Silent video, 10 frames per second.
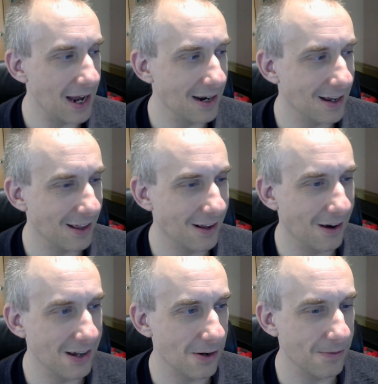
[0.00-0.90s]
another
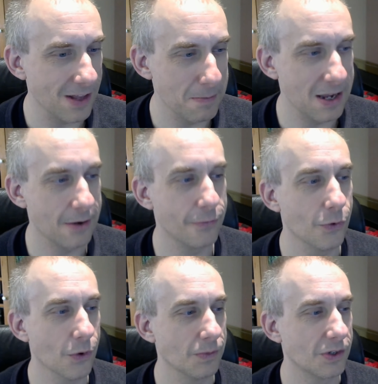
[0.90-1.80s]
guy is off the Amiga
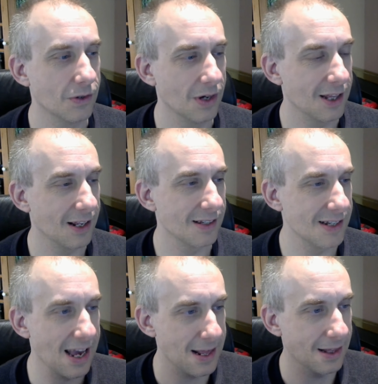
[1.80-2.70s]
forums called, I think
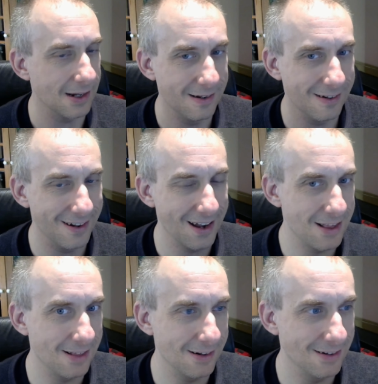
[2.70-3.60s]
it's Nathan,
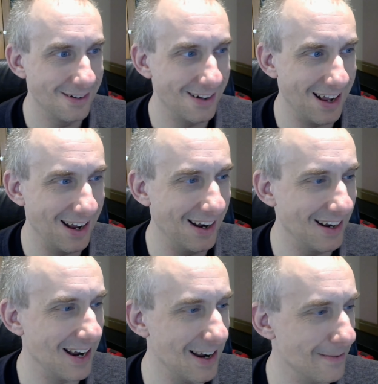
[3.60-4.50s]

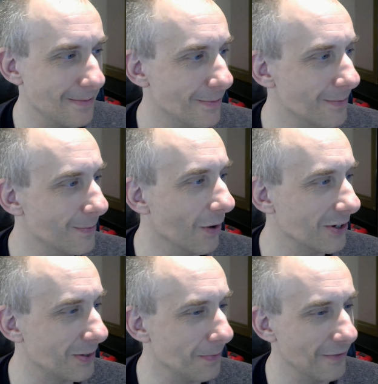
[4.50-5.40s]
and he
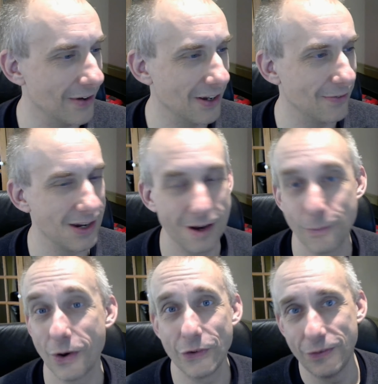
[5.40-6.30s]
watched my first video
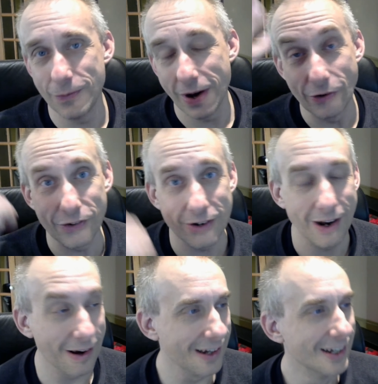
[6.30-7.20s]
whilst
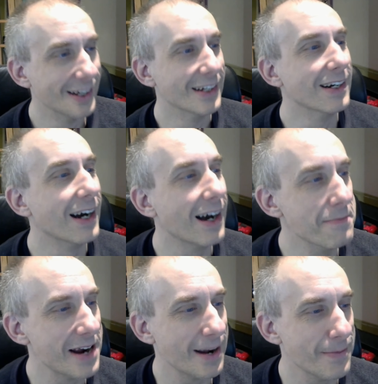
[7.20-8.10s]
drunk,
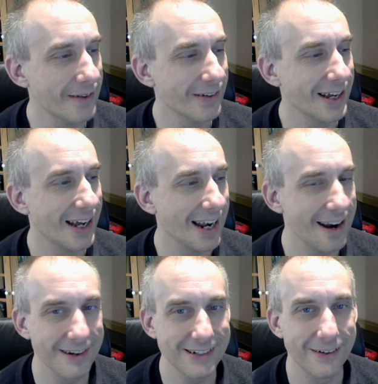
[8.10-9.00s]
and we had a bit of a
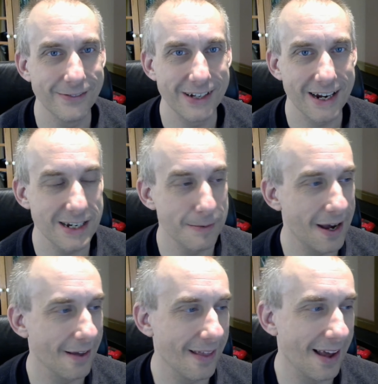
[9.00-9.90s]
hilarious conversation
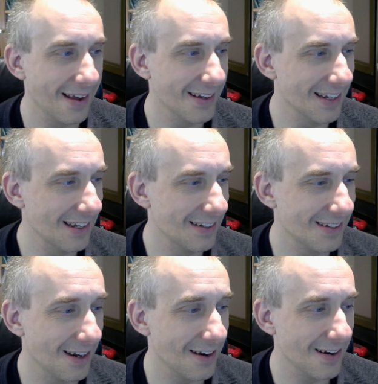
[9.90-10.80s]
about that. And
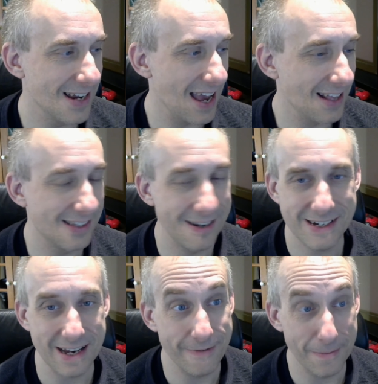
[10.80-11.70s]
so yeah,
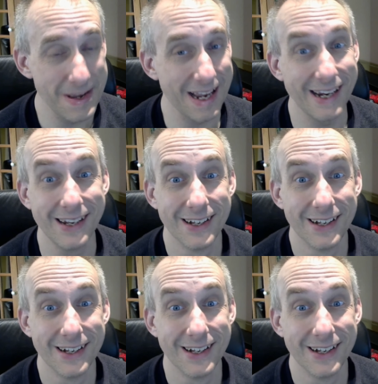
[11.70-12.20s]
seriously, for me,